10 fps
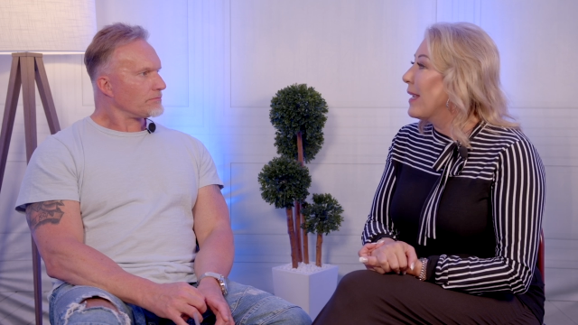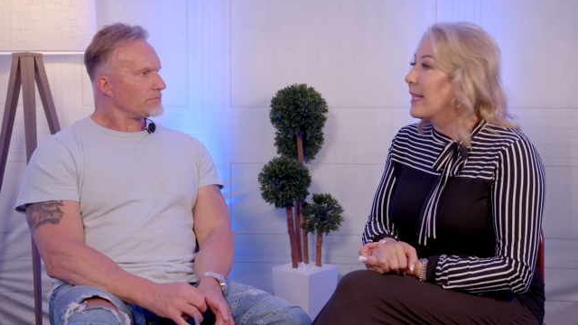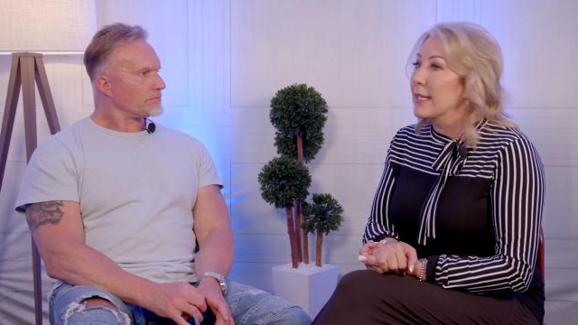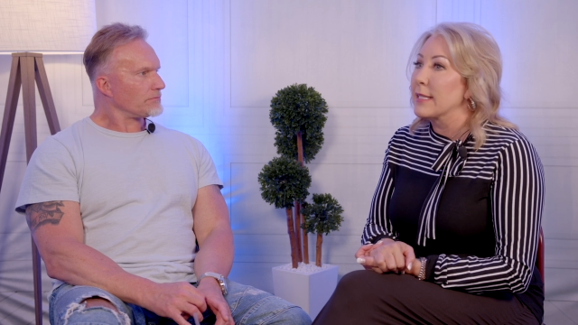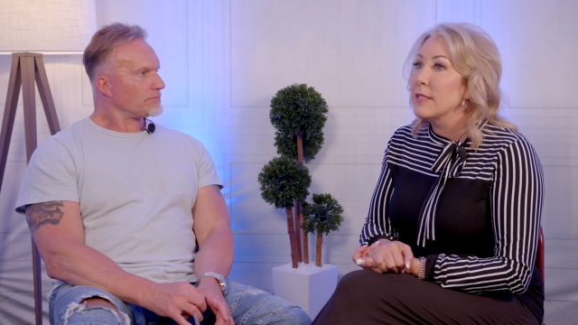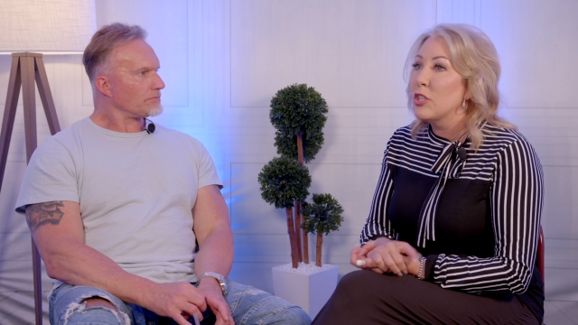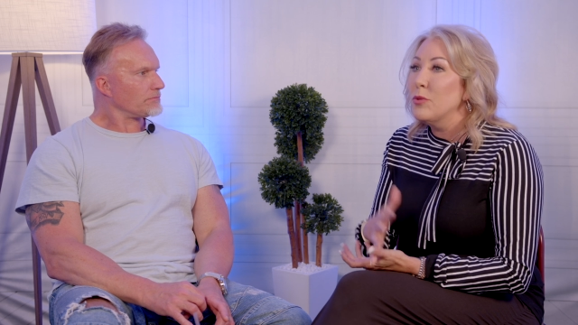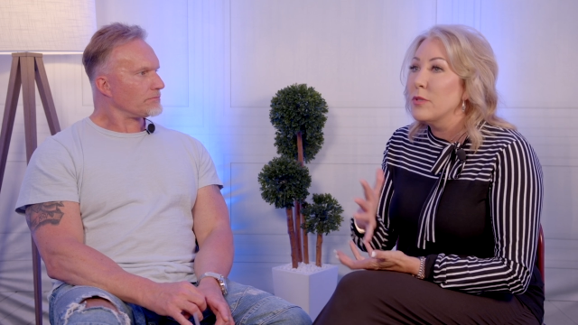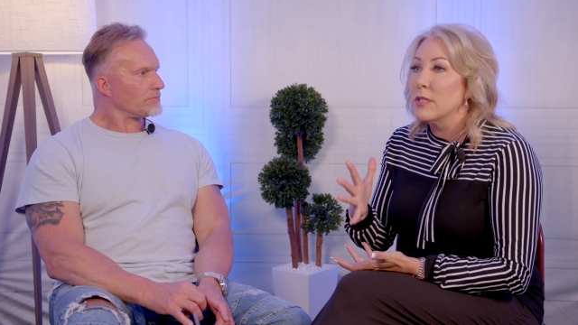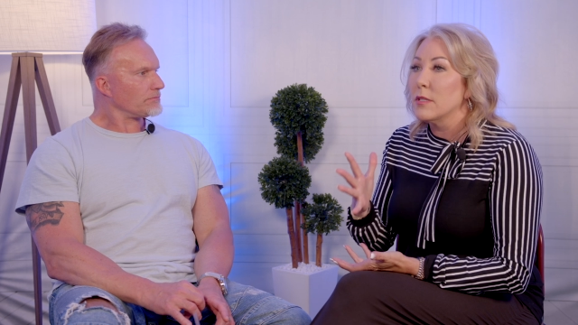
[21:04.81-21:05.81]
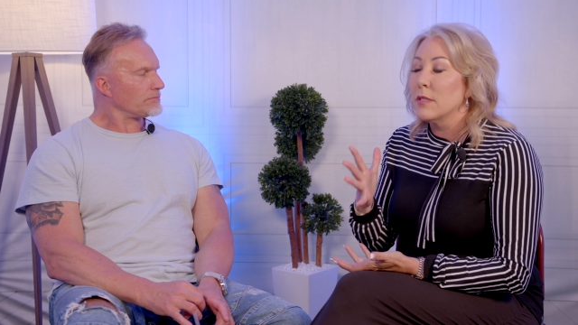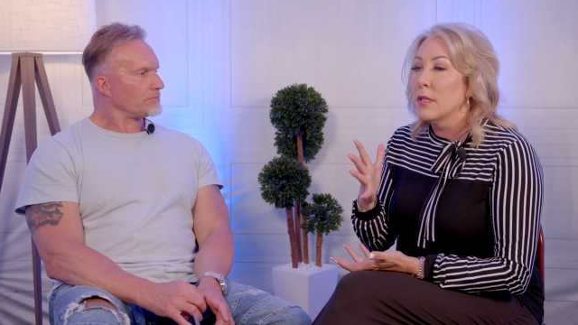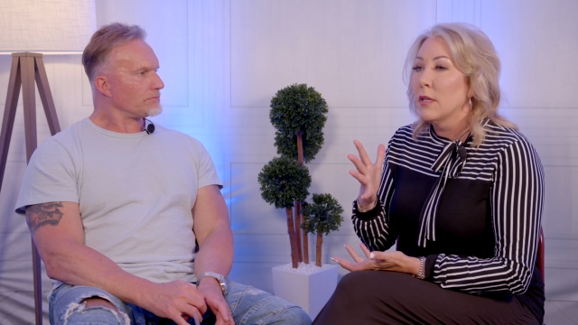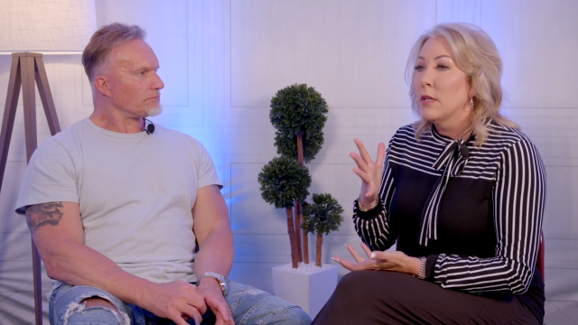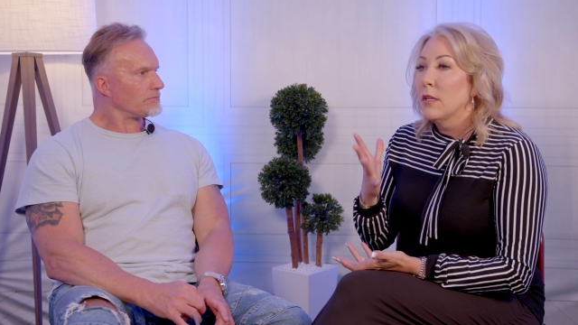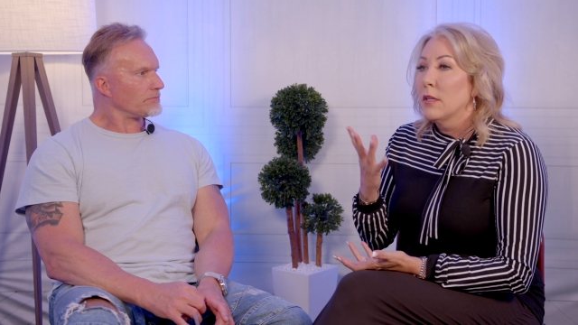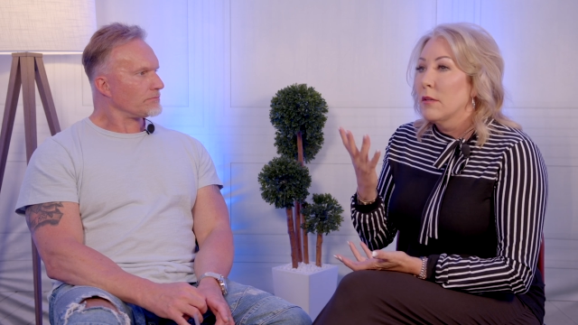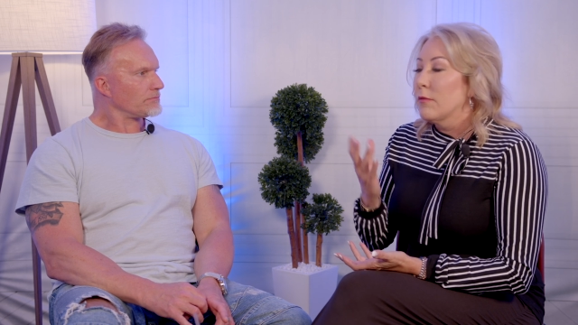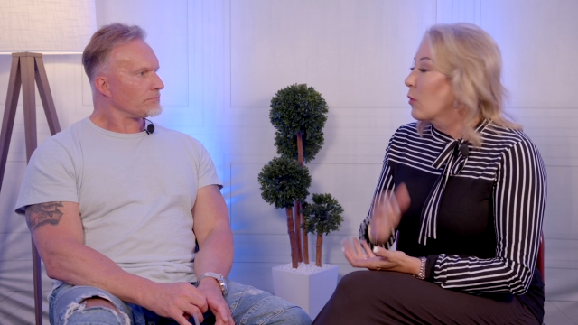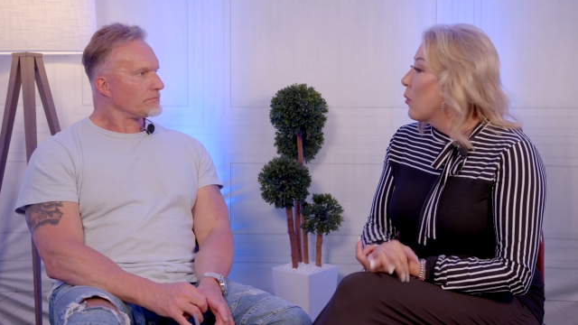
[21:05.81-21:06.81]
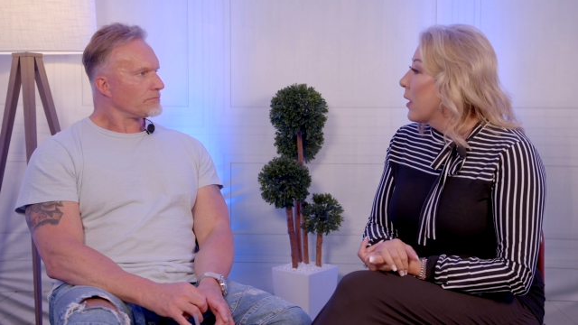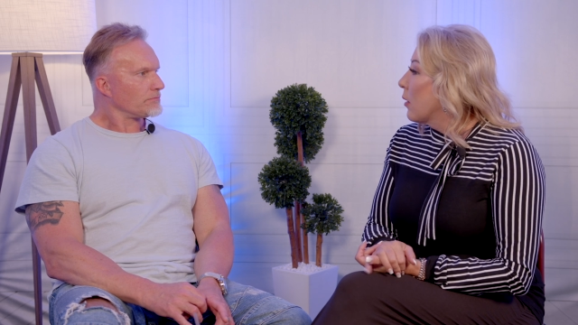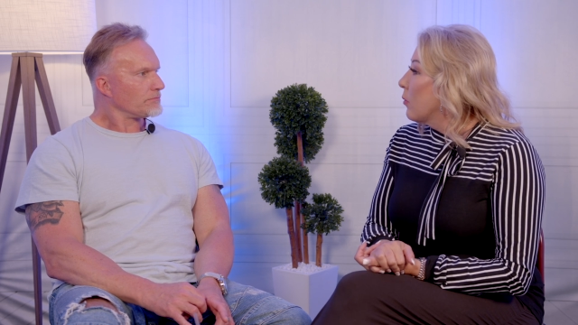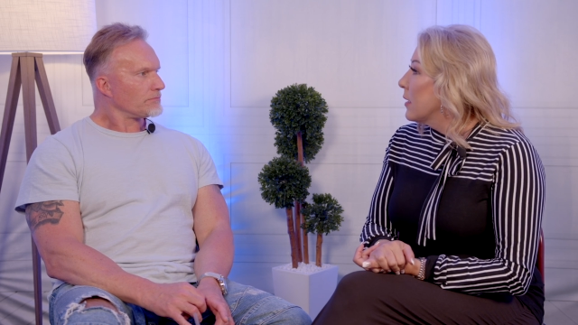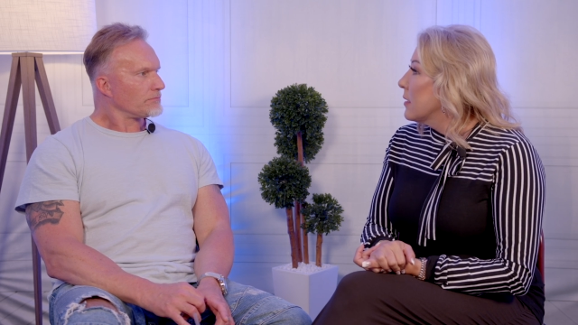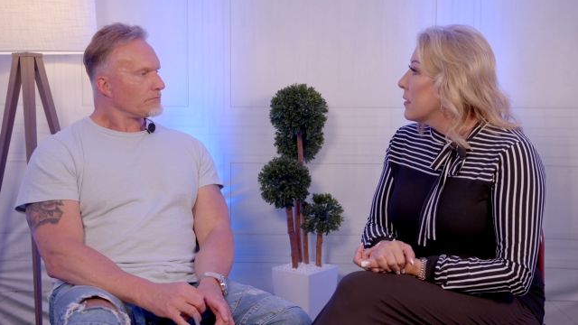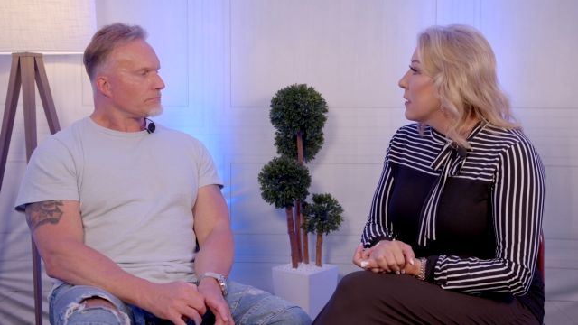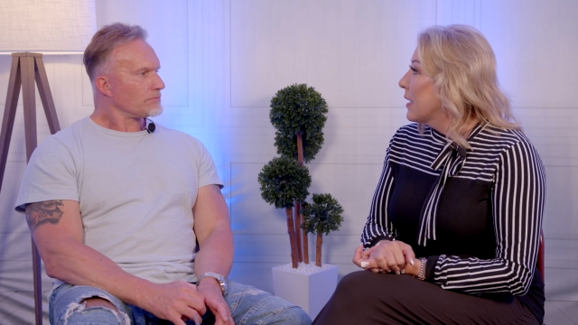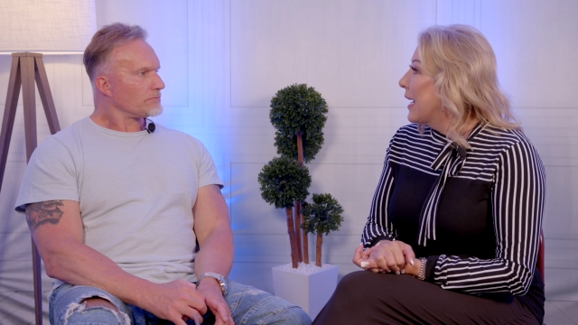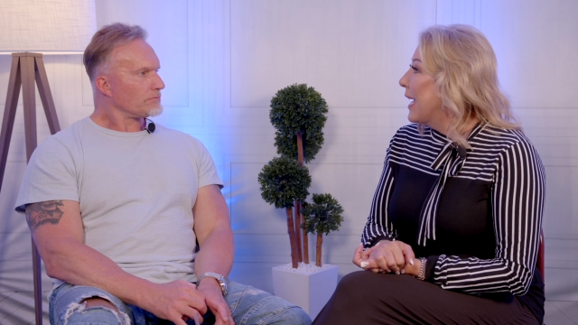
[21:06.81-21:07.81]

Speaker 1: making excuses for where I was. I